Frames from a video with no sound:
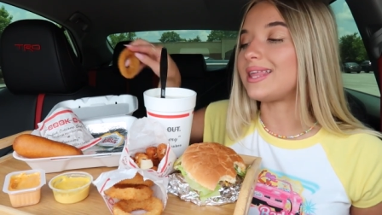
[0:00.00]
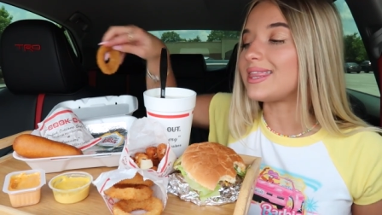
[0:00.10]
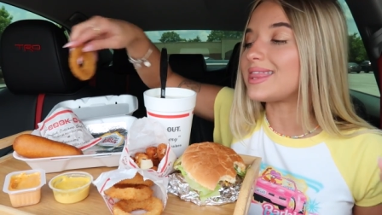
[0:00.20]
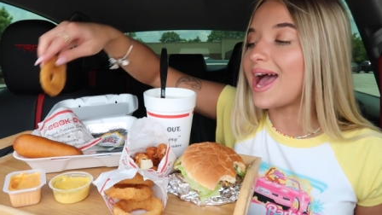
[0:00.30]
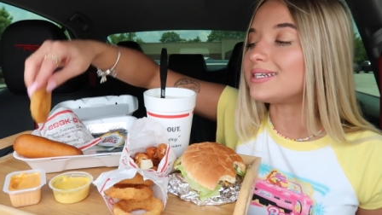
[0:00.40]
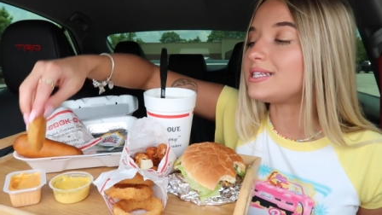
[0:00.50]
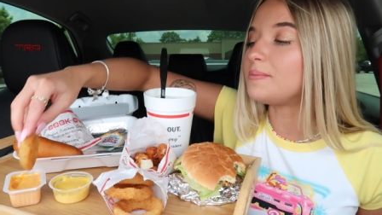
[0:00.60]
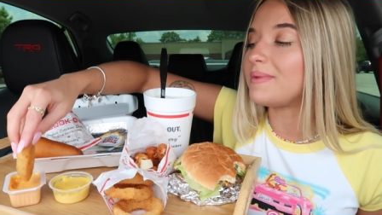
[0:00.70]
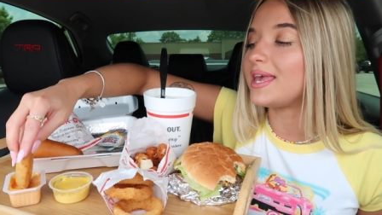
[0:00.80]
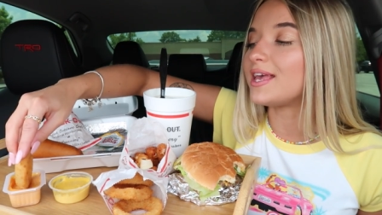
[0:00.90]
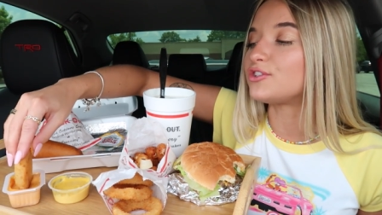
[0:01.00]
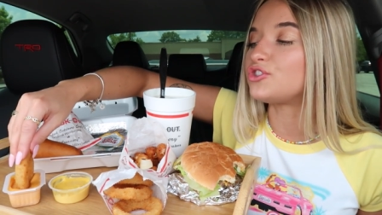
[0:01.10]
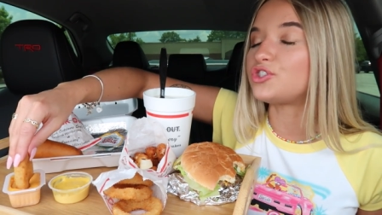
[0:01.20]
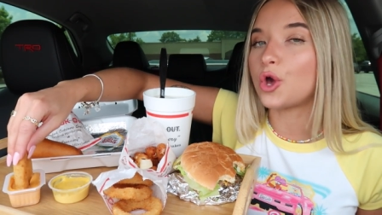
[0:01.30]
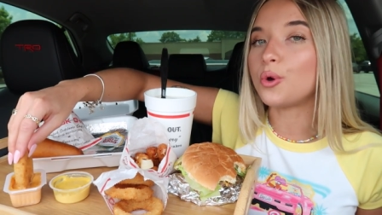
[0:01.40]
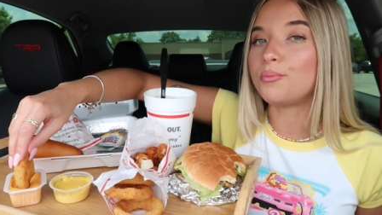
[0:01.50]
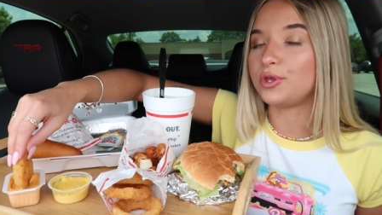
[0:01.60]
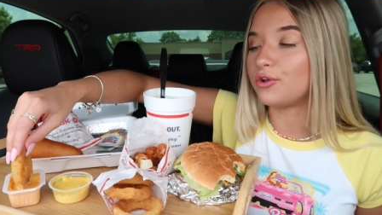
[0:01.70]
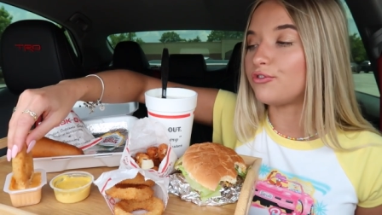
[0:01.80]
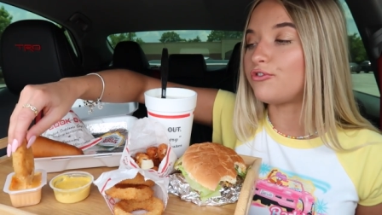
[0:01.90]
Like, that to me is so
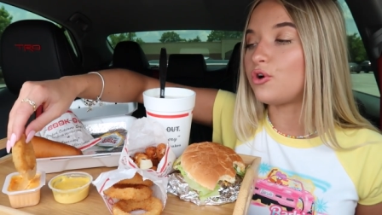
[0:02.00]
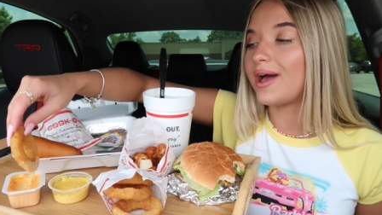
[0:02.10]
beautiful.